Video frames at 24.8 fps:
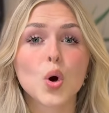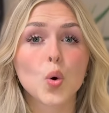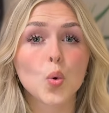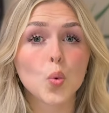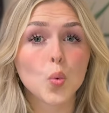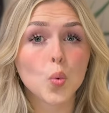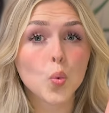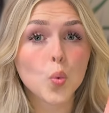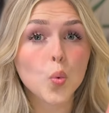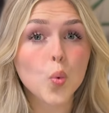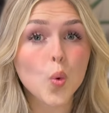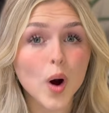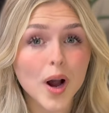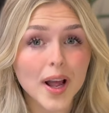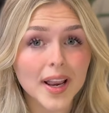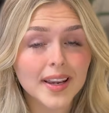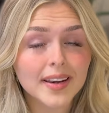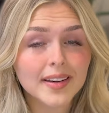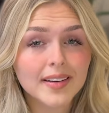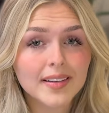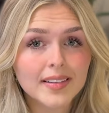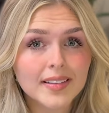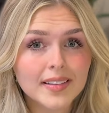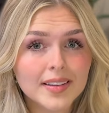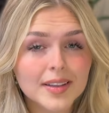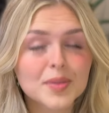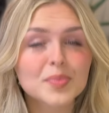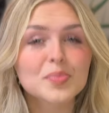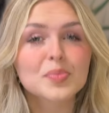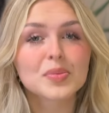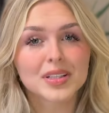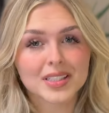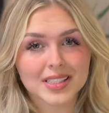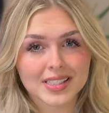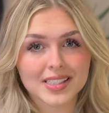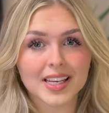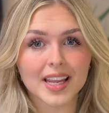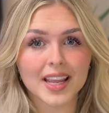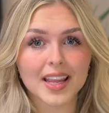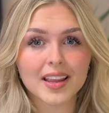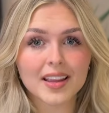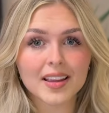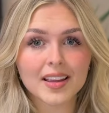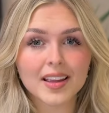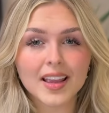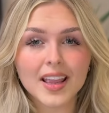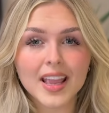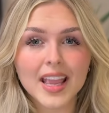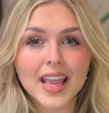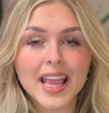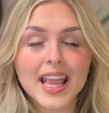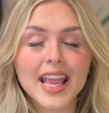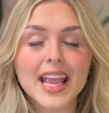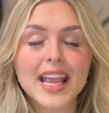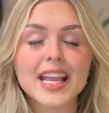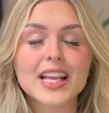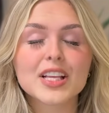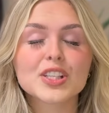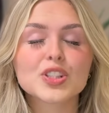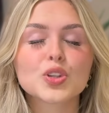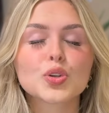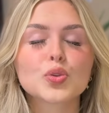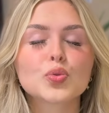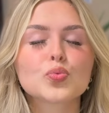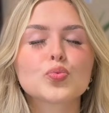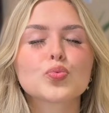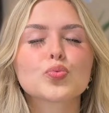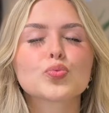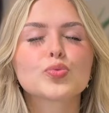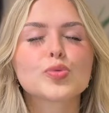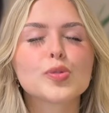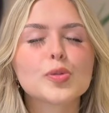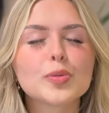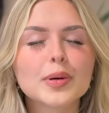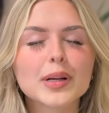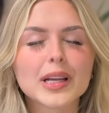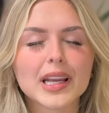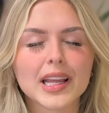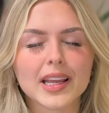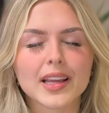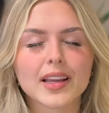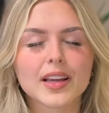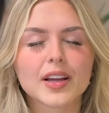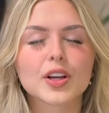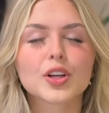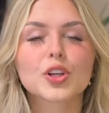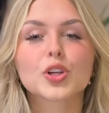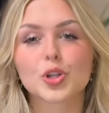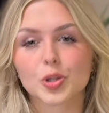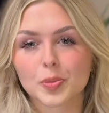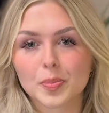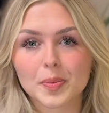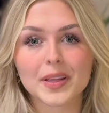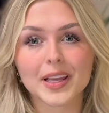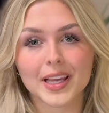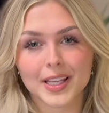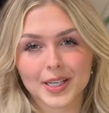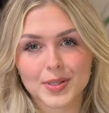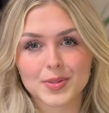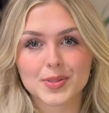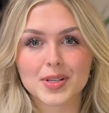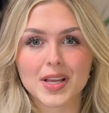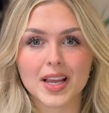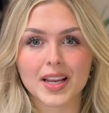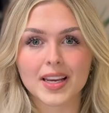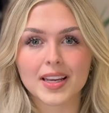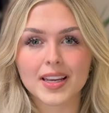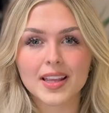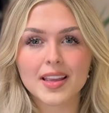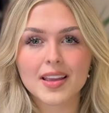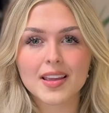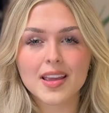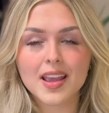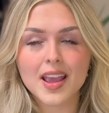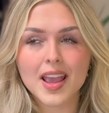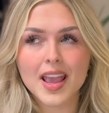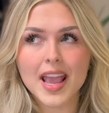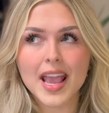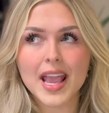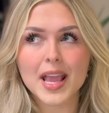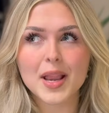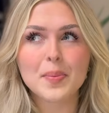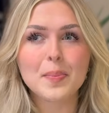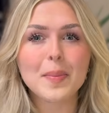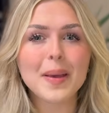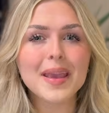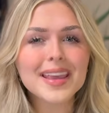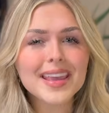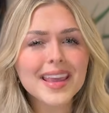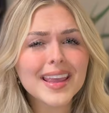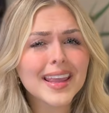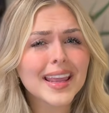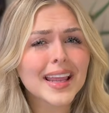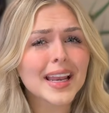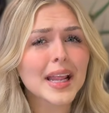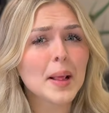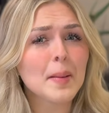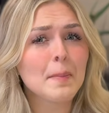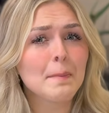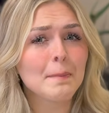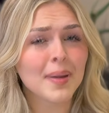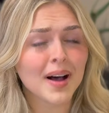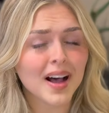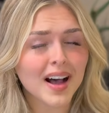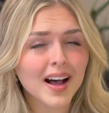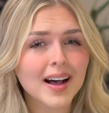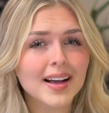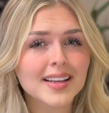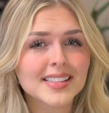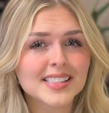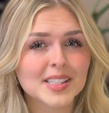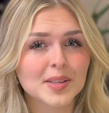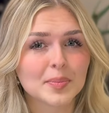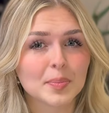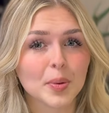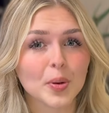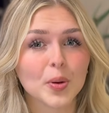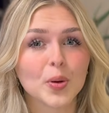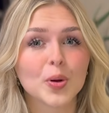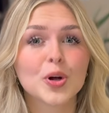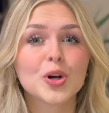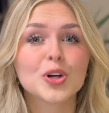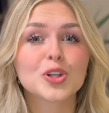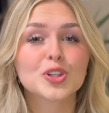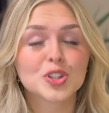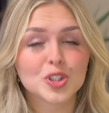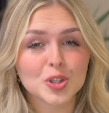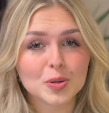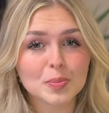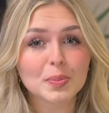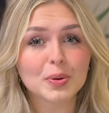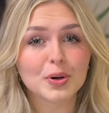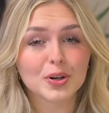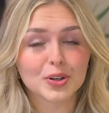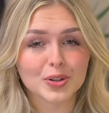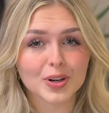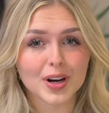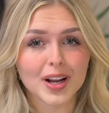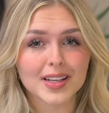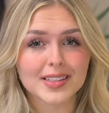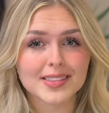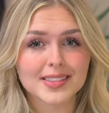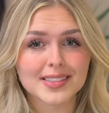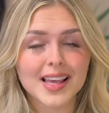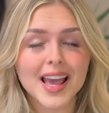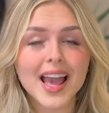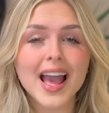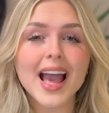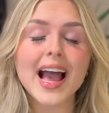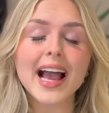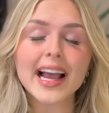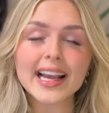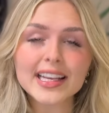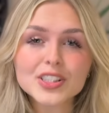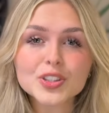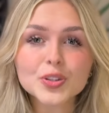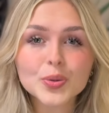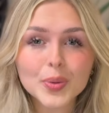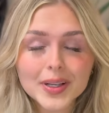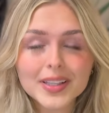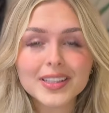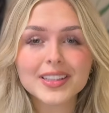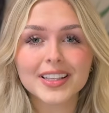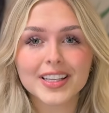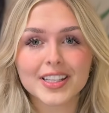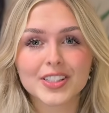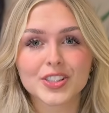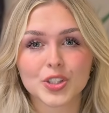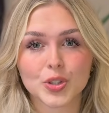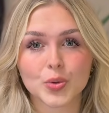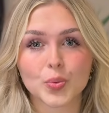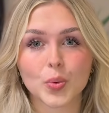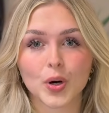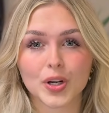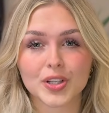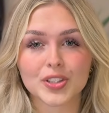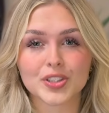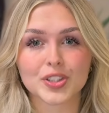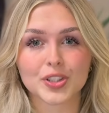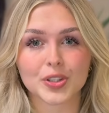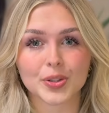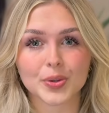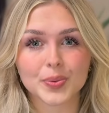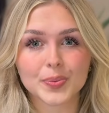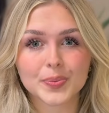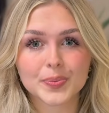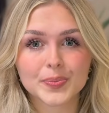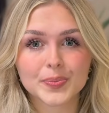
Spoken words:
One mistake is ruining your piano technique and making it impossible to progress as quickly as you want to.